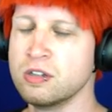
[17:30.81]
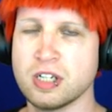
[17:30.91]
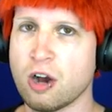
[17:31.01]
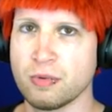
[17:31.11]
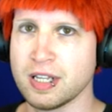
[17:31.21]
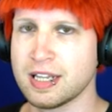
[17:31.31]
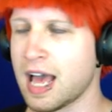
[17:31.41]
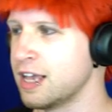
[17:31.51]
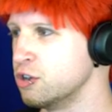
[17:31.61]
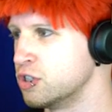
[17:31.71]
not really
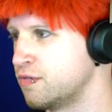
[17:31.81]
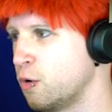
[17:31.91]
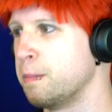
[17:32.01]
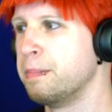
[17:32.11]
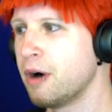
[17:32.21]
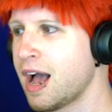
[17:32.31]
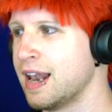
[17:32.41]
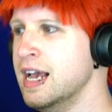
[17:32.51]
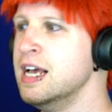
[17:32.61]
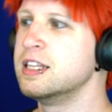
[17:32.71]
that useful,
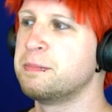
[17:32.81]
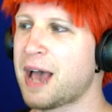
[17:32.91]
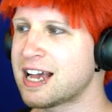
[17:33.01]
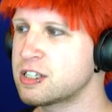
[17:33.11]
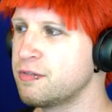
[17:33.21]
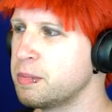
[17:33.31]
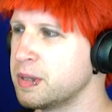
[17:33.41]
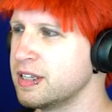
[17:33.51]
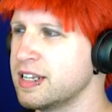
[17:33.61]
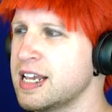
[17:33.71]
but the passive
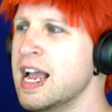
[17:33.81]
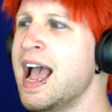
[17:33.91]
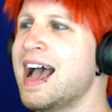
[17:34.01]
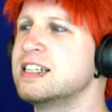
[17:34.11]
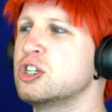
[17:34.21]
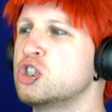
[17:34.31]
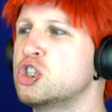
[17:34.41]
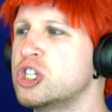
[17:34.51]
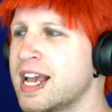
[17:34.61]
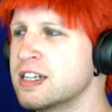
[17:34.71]
ability has a
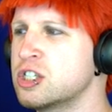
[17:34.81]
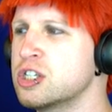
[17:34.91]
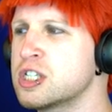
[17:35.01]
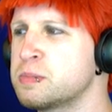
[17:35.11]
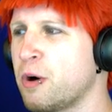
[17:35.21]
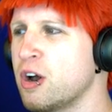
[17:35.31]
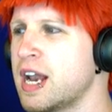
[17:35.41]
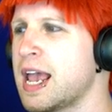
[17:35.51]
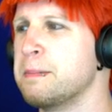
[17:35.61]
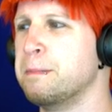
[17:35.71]
chance to
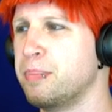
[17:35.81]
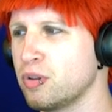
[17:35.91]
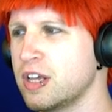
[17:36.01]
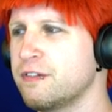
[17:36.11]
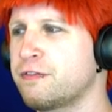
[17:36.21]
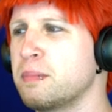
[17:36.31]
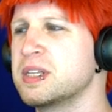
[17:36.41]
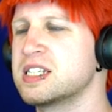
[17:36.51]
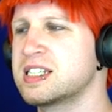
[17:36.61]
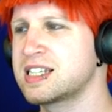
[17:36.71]
spawn a bullet from
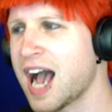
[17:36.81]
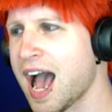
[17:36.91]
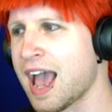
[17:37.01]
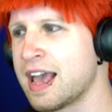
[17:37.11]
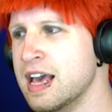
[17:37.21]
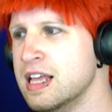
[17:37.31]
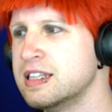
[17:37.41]
the sky